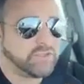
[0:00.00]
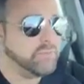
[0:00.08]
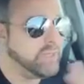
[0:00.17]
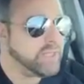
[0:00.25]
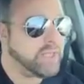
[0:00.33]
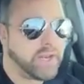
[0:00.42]
And
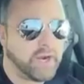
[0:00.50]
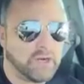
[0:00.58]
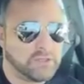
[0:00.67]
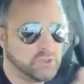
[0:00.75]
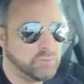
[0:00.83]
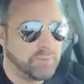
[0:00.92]
whatever.
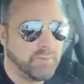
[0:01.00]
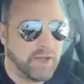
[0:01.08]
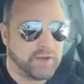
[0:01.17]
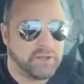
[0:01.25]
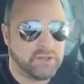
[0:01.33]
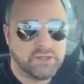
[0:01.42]
She's
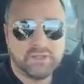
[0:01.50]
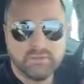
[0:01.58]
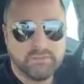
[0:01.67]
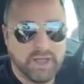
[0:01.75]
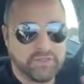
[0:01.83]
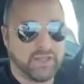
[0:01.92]
a
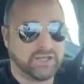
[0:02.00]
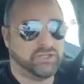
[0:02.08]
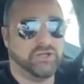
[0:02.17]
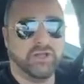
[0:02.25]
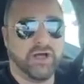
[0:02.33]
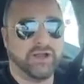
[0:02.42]
super nice person,
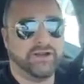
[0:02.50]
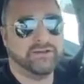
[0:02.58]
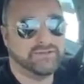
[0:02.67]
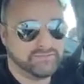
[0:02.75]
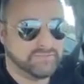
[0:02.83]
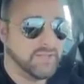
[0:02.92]
but I mean, that,
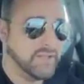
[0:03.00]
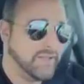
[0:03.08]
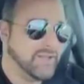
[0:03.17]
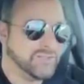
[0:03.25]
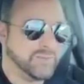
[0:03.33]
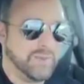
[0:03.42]
you
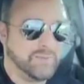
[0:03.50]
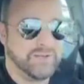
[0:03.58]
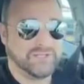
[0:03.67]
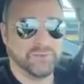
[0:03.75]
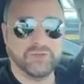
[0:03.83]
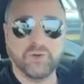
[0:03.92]
don't
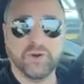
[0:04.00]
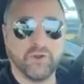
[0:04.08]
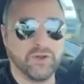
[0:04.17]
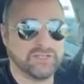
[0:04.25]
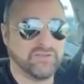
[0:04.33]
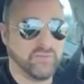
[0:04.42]
know,
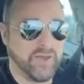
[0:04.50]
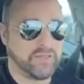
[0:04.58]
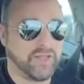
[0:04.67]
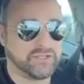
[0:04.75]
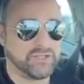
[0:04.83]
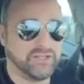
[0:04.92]
who's going to read
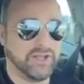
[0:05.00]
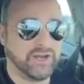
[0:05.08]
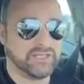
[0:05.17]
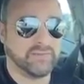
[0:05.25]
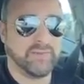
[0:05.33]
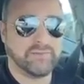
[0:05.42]
it, whether
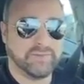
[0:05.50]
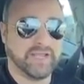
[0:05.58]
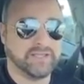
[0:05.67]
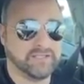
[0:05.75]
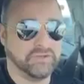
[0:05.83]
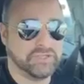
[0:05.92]
it's a
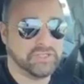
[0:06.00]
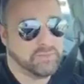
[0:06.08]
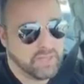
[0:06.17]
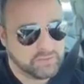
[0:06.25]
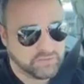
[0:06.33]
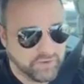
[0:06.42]
future
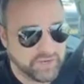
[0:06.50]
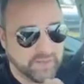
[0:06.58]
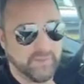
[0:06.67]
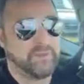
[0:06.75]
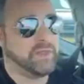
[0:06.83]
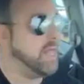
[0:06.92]
employer or whatever it
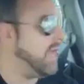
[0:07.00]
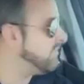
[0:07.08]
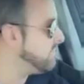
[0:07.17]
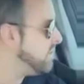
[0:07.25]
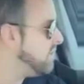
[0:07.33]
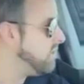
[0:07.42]
is.
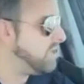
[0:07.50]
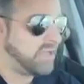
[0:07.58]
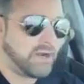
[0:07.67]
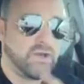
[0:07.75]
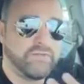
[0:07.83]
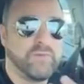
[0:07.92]
Don't be
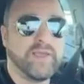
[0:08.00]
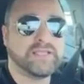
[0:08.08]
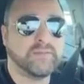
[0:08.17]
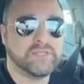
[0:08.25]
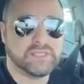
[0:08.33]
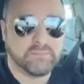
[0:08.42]

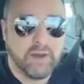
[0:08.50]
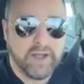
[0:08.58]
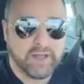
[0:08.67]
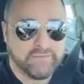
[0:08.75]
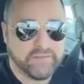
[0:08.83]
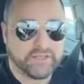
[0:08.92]
offensive,
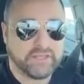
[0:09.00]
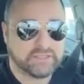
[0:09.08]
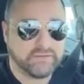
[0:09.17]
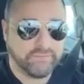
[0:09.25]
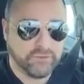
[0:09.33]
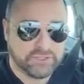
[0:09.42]
on
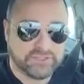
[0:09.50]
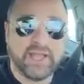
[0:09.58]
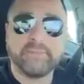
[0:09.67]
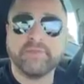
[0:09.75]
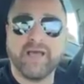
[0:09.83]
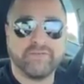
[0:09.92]
social in general.
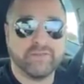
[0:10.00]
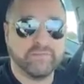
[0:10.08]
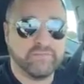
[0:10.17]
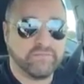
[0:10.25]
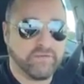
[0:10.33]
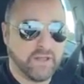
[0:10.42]

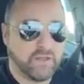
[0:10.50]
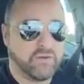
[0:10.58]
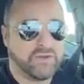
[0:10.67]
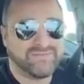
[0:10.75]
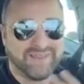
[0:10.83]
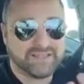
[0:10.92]
That's my
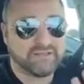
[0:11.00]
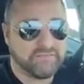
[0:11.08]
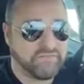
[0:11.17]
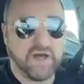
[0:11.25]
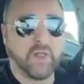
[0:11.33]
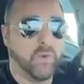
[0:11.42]
opinion.
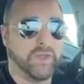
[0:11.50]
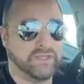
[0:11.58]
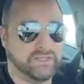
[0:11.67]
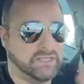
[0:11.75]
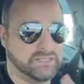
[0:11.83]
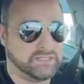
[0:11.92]

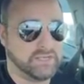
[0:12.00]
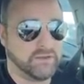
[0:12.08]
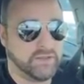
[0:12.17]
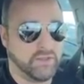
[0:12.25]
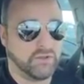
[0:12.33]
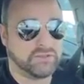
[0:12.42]
I think
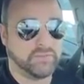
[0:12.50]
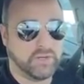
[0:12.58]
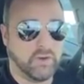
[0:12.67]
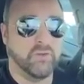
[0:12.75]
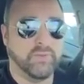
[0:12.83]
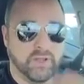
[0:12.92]
it will always
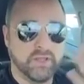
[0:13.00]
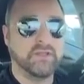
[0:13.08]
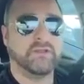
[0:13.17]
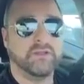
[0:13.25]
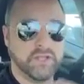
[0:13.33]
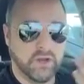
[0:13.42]
come back to
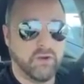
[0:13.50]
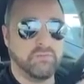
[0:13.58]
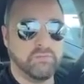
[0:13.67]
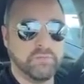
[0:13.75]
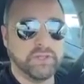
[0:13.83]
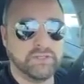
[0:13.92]
bite you, and I
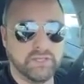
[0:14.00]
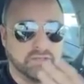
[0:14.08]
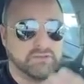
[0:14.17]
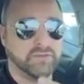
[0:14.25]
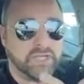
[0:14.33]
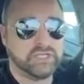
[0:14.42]

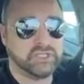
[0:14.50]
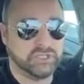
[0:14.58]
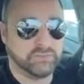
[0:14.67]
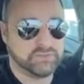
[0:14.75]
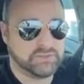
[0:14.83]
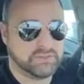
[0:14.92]
don't think it's a
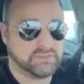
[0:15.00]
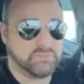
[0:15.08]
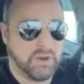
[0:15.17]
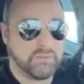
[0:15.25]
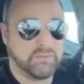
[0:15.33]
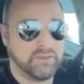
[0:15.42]
good idea
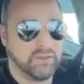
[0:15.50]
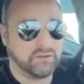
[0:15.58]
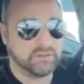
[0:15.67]
ever.